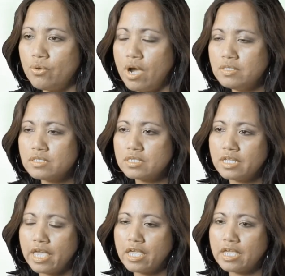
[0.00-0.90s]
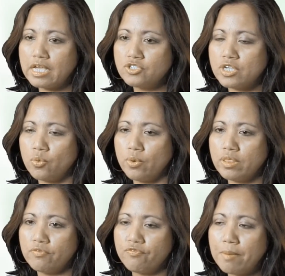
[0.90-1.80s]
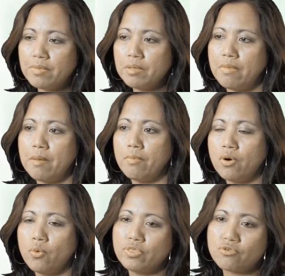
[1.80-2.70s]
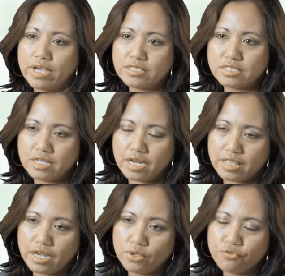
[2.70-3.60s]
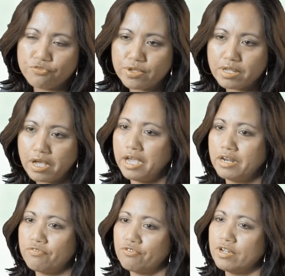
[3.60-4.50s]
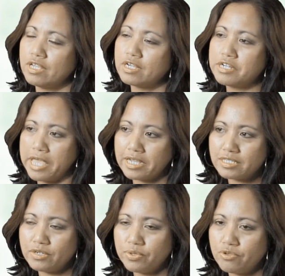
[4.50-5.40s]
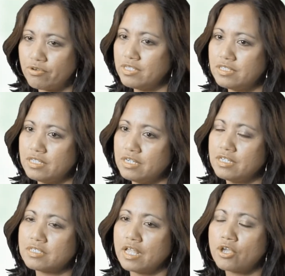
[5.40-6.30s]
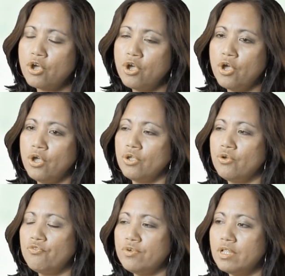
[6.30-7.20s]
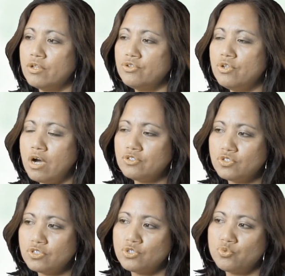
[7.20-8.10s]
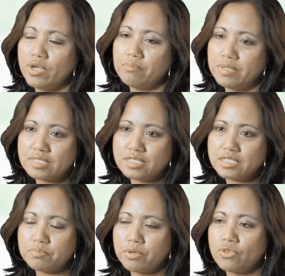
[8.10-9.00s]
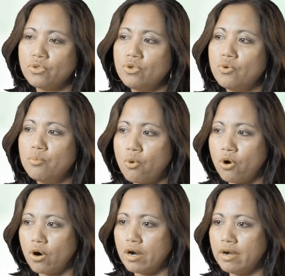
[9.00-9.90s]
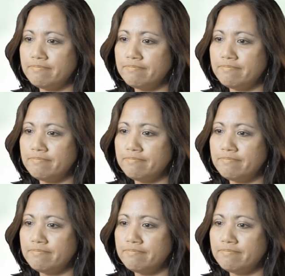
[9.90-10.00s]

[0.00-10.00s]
You're constantly engaging with the family member, with the resident, and then you feel kind of really connected with the resident. It's like you feel not just doing business, but you're more